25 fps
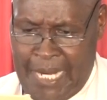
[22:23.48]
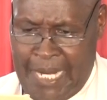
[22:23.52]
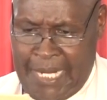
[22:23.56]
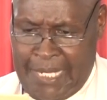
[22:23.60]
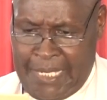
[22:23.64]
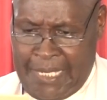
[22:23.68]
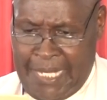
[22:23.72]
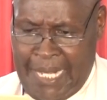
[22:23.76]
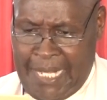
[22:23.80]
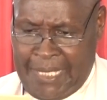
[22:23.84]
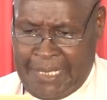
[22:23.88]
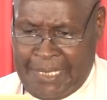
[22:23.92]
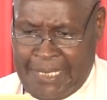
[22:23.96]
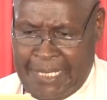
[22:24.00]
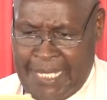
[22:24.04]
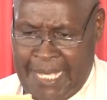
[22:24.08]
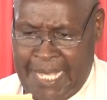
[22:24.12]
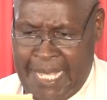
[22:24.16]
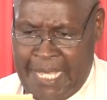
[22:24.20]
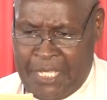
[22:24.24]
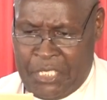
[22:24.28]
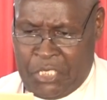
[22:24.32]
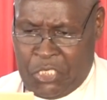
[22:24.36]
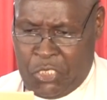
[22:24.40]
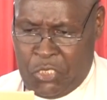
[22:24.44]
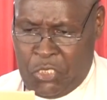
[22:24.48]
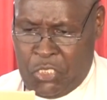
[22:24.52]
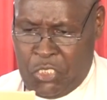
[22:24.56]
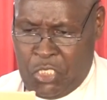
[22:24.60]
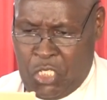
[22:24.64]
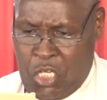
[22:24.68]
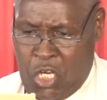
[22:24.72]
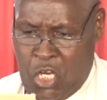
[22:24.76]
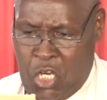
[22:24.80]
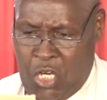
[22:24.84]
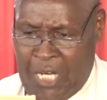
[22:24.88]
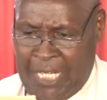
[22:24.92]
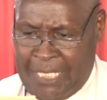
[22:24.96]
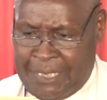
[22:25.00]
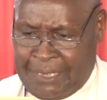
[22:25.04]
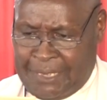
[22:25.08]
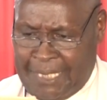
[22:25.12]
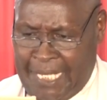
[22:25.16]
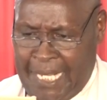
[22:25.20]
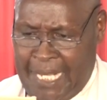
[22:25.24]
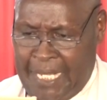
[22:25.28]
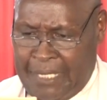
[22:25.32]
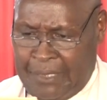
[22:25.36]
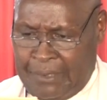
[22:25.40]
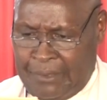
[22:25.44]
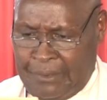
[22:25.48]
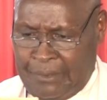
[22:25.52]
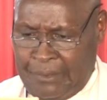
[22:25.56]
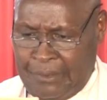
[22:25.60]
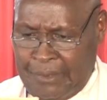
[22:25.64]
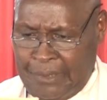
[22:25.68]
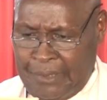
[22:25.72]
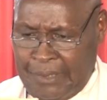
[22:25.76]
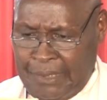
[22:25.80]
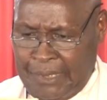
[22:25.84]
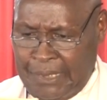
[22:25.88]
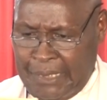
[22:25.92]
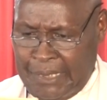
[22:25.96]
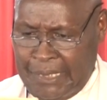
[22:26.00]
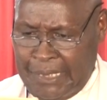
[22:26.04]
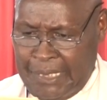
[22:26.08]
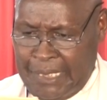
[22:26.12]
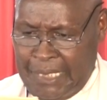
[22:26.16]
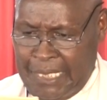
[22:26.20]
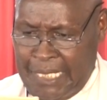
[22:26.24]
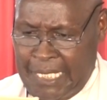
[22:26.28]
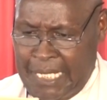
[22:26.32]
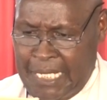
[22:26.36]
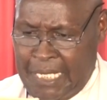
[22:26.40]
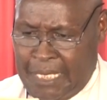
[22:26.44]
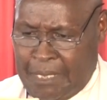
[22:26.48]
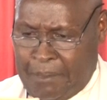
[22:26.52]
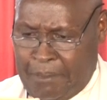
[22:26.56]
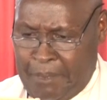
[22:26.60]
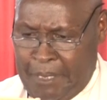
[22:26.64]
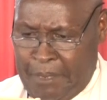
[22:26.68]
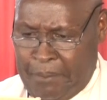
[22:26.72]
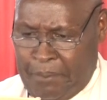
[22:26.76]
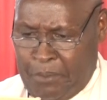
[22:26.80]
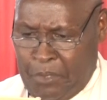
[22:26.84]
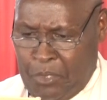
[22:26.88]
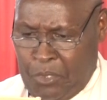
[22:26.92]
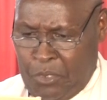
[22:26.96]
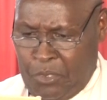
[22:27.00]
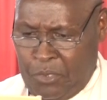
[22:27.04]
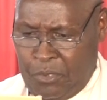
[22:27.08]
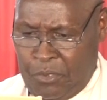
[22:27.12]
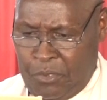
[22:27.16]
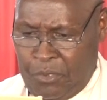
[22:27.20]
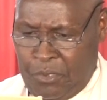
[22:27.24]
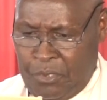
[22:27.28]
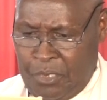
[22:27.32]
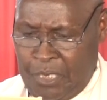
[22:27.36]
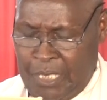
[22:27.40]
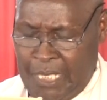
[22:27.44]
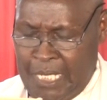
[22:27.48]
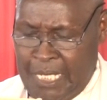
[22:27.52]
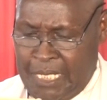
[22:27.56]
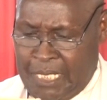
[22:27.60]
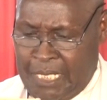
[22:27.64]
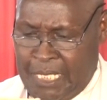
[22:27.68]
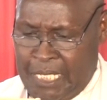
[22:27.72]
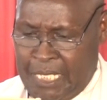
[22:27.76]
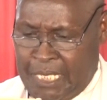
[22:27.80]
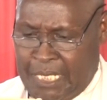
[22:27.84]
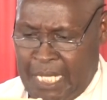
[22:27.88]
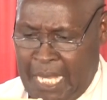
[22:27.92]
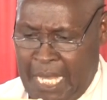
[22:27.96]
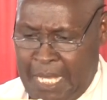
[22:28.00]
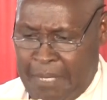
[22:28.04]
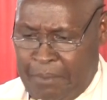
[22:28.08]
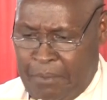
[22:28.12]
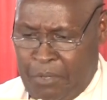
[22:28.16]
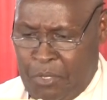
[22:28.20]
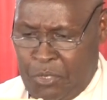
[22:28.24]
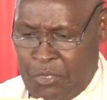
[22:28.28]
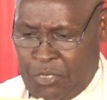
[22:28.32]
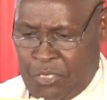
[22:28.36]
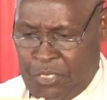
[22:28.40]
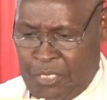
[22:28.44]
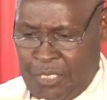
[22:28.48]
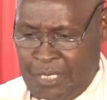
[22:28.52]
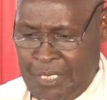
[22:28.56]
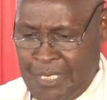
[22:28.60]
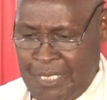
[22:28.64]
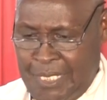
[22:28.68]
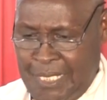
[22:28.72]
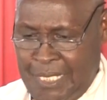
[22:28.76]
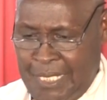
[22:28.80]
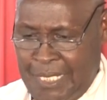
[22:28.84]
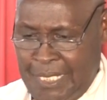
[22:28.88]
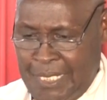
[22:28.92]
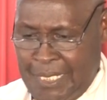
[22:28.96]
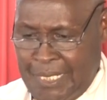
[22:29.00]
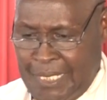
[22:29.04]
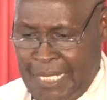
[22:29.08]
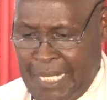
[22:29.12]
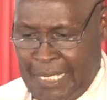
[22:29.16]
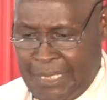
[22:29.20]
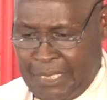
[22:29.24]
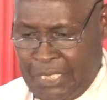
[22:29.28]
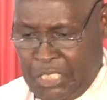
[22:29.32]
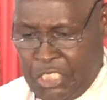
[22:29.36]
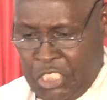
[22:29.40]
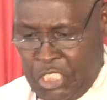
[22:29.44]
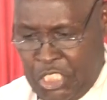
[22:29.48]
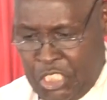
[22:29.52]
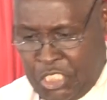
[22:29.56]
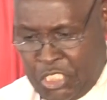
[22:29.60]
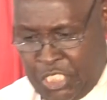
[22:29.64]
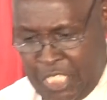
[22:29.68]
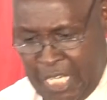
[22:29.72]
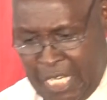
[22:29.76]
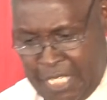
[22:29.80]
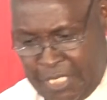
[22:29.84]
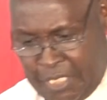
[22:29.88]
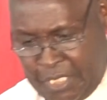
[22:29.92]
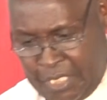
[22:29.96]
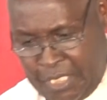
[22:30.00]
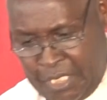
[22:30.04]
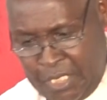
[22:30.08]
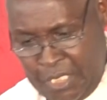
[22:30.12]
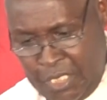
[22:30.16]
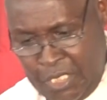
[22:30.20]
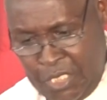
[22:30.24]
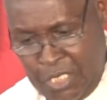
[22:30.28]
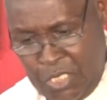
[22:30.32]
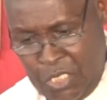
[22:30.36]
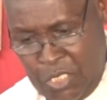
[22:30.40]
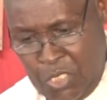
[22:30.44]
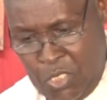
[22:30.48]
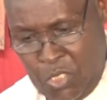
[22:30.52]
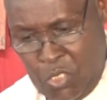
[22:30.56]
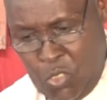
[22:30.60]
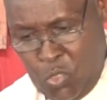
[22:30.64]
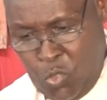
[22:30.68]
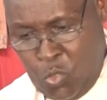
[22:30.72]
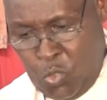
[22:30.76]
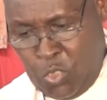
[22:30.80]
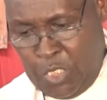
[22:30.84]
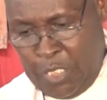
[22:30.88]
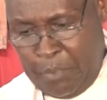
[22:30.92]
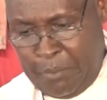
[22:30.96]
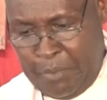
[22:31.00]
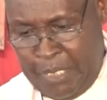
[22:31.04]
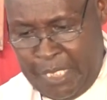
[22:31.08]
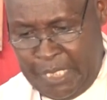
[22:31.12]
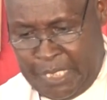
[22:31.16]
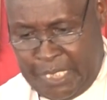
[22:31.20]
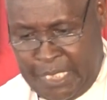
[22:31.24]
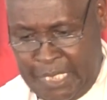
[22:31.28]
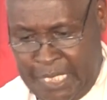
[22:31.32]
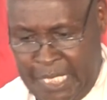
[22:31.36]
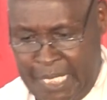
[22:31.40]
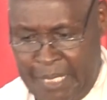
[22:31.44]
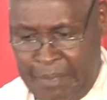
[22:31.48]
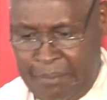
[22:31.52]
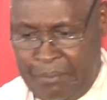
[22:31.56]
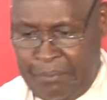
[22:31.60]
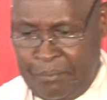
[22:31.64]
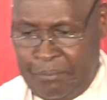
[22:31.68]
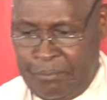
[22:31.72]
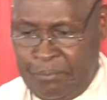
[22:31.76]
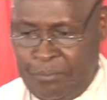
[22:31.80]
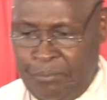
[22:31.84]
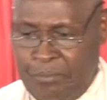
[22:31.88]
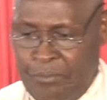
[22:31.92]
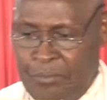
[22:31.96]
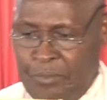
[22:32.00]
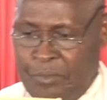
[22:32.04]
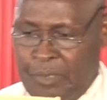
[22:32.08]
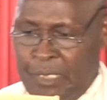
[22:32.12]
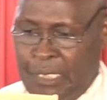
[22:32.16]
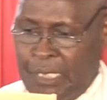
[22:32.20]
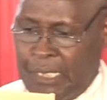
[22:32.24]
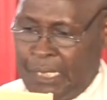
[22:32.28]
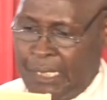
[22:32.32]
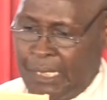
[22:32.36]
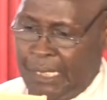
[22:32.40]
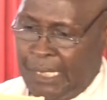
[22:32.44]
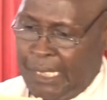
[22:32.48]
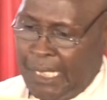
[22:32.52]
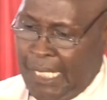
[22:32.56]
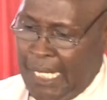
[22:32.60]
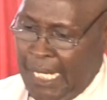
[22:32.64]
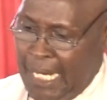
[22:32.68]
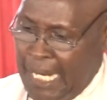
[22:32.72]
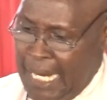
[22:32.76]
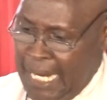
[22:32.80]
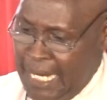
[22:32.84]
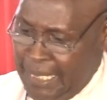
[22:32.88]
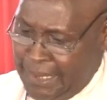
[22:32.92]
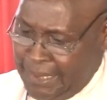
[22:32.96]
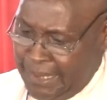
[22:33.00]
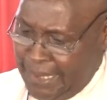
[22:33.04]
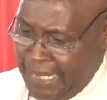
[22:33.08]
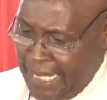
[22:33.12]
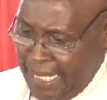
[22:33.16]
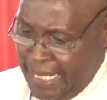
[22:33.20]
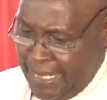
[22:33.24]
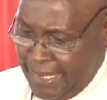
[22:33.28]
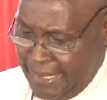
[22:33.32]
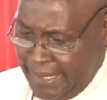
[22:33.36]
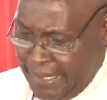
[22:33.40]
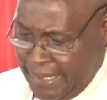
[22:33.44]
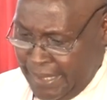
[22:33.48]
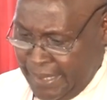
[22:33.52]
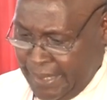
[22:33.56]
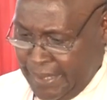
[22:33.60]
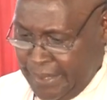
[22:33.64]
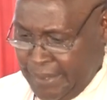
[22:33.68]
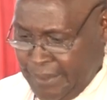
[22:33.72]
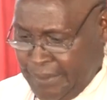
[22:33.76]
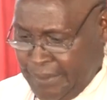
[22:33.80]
and that they should go and tell his people, his disciples, that Jesus would meet them at Galilee.